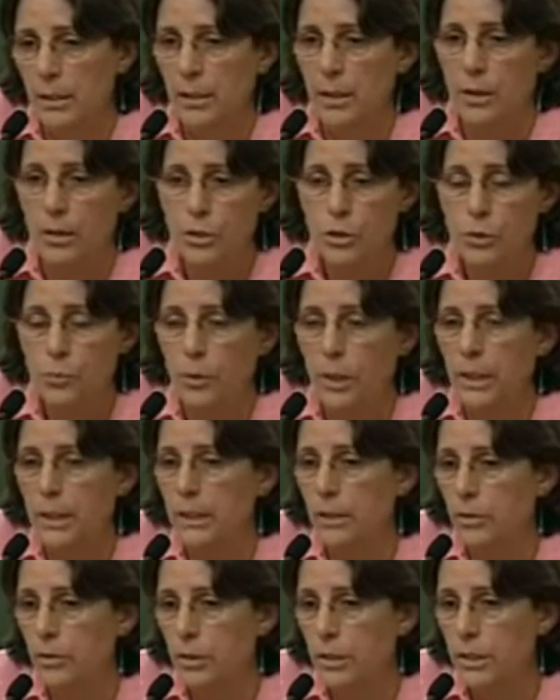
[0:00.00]
our
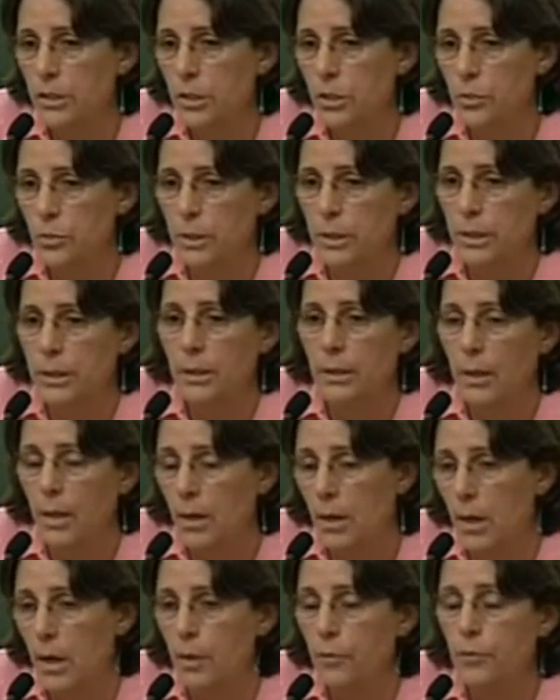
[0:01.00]
20-year history,
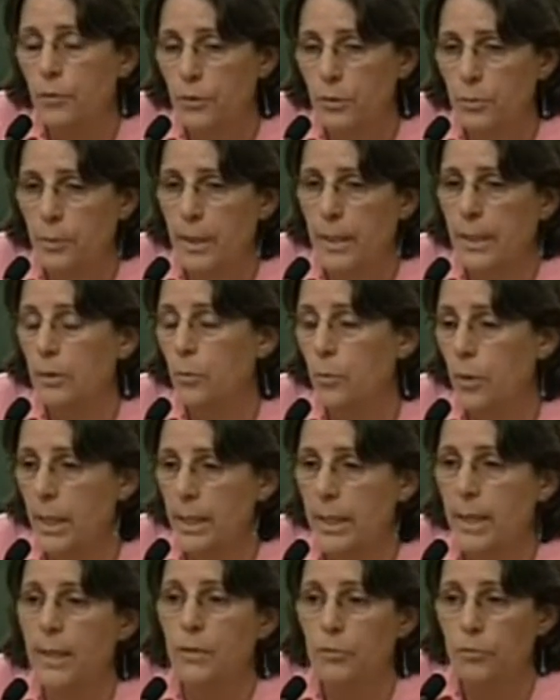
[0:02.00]
our food bank ran
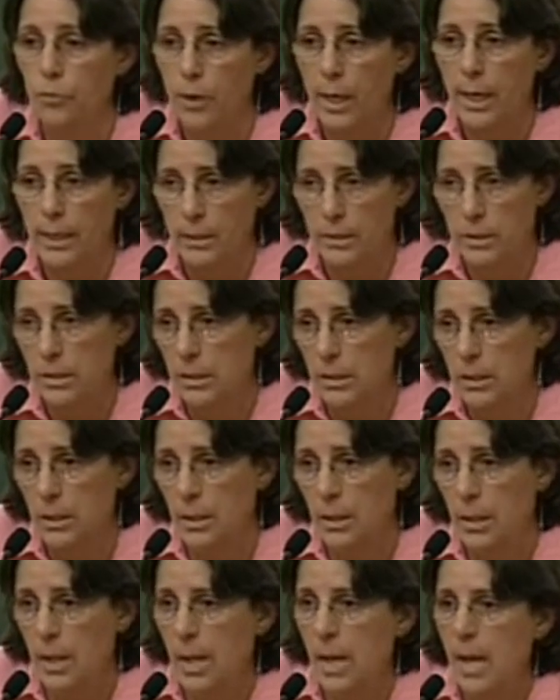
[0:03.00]
out of rice.
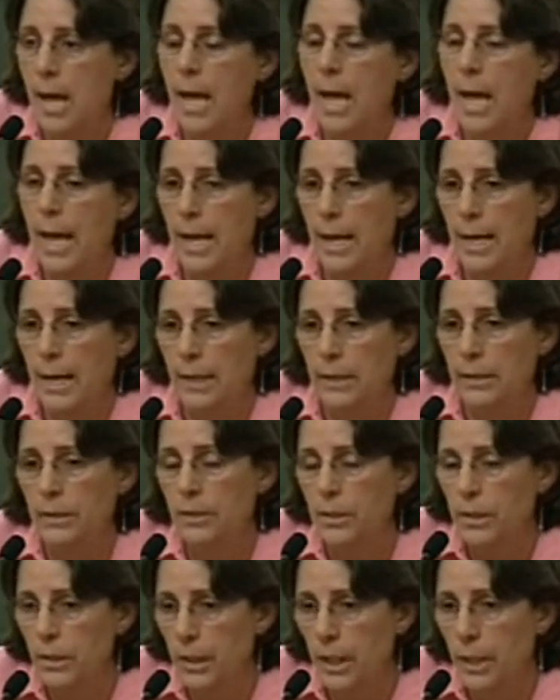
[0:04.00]
And
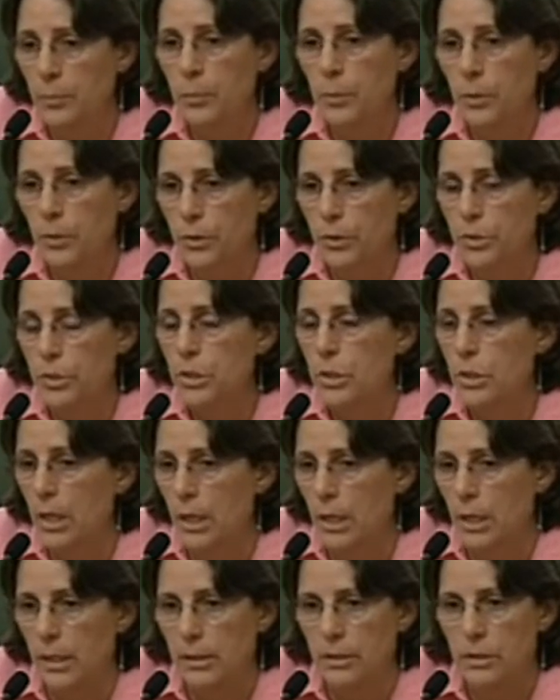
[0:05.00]
the numbers
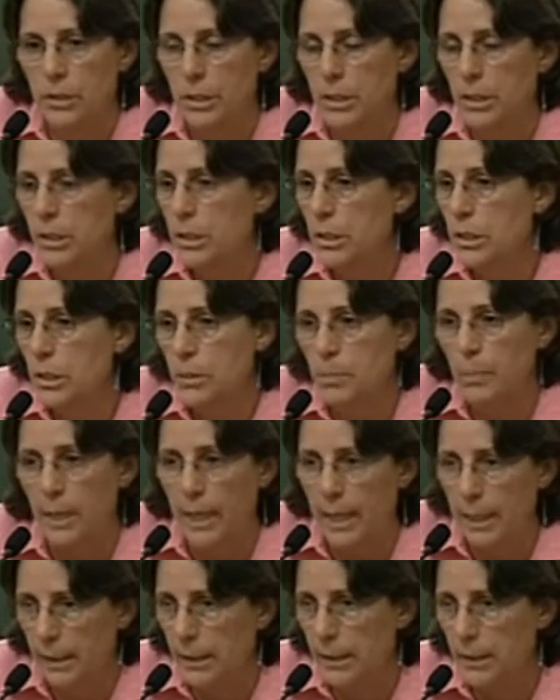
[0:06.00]
just
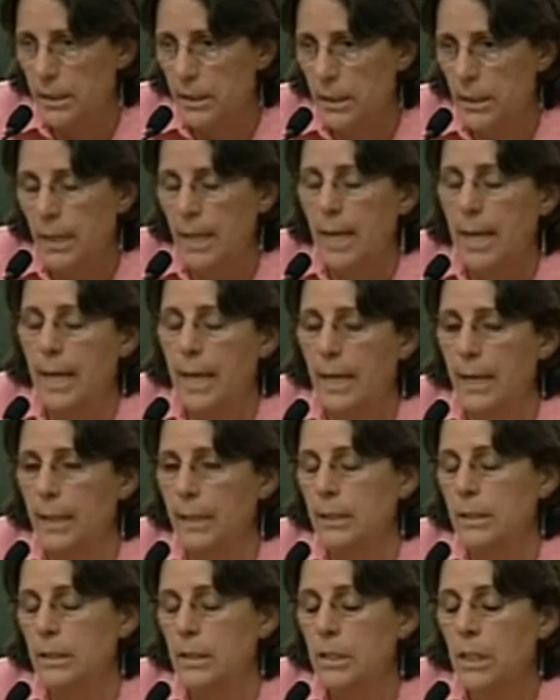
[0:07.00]
spiked.
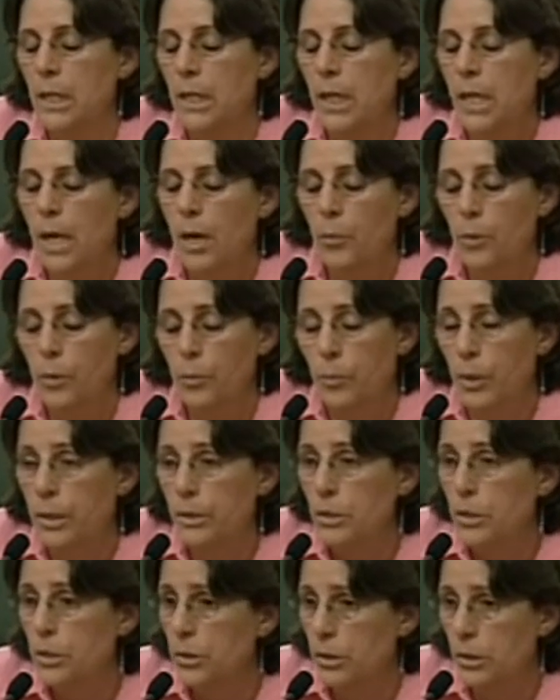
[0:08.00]
And we went
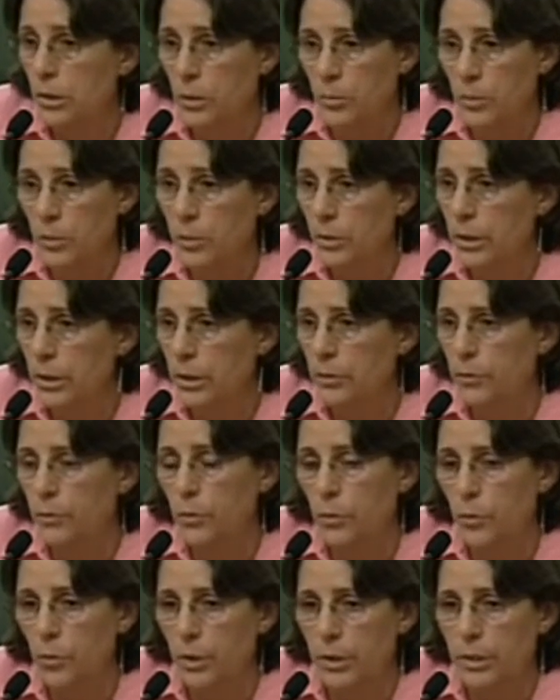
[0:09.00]
to the community, of
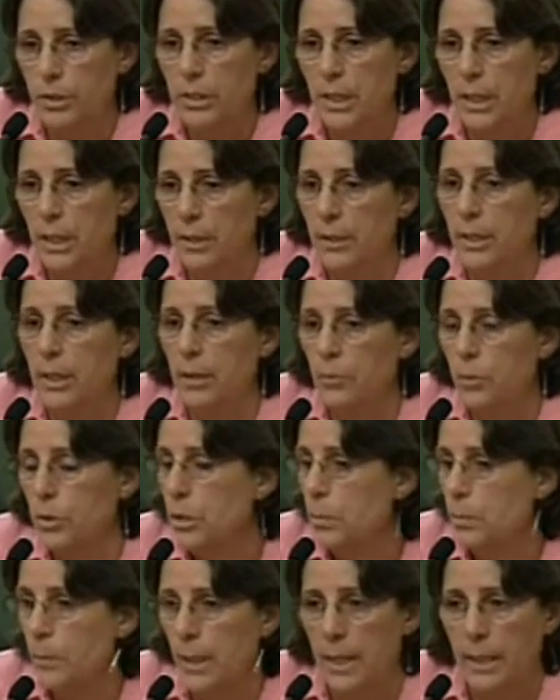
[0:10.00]
course, and they
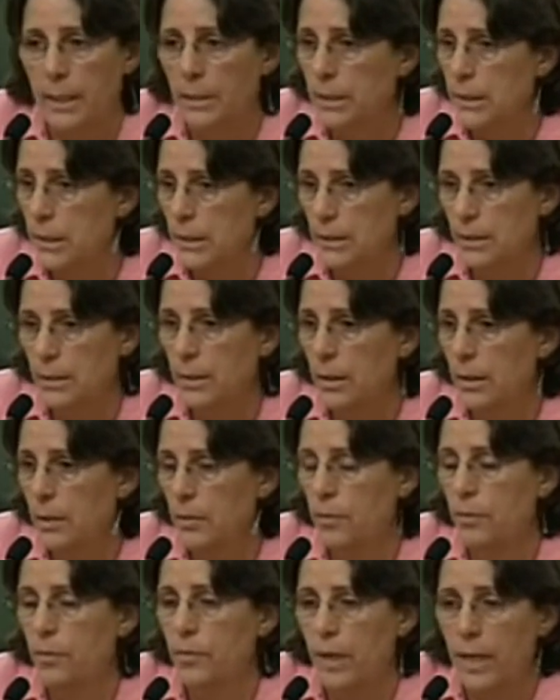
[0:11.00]
responded
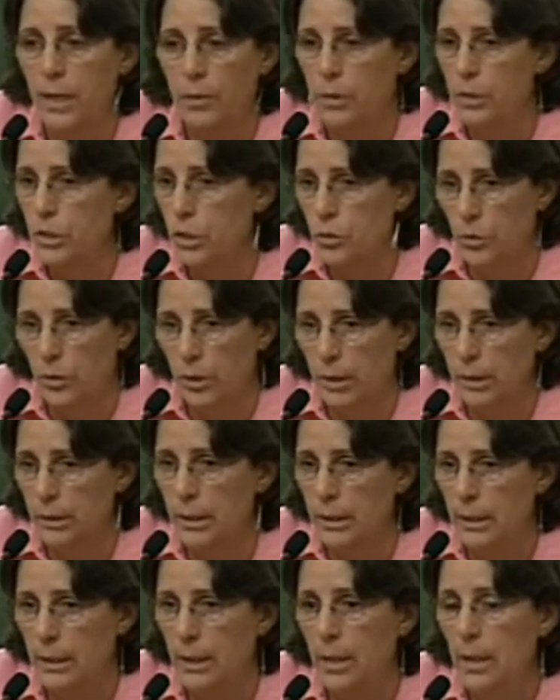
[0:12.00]
very
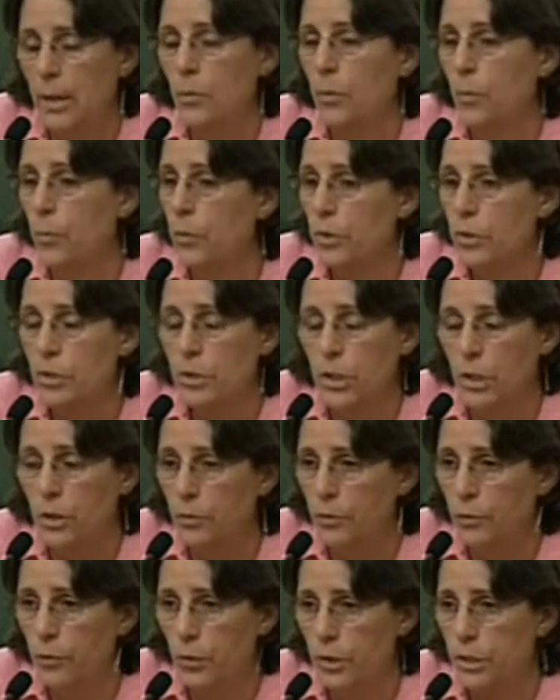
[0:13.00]
strongly. We're so
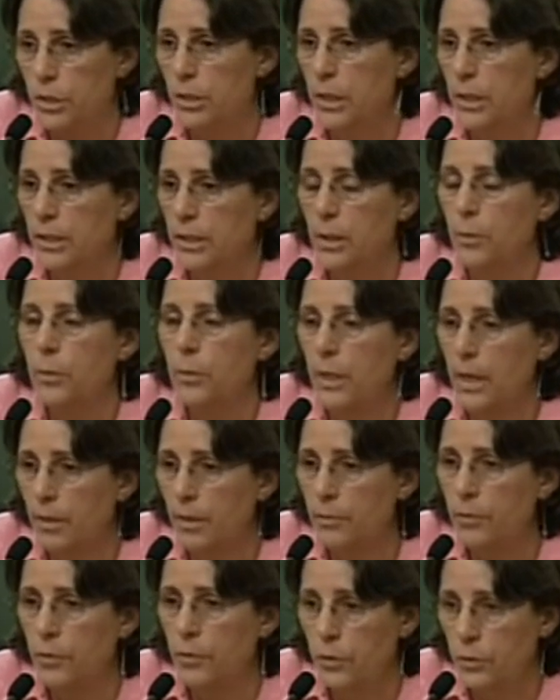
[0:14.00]
fortunate that we have
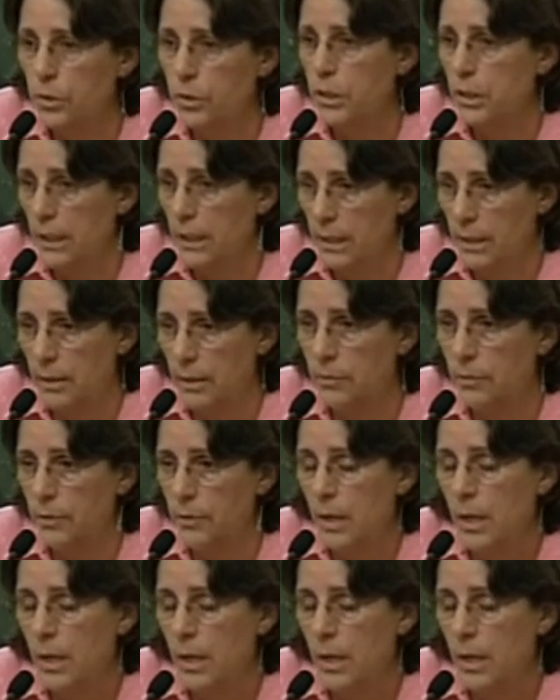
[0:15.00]
food to give.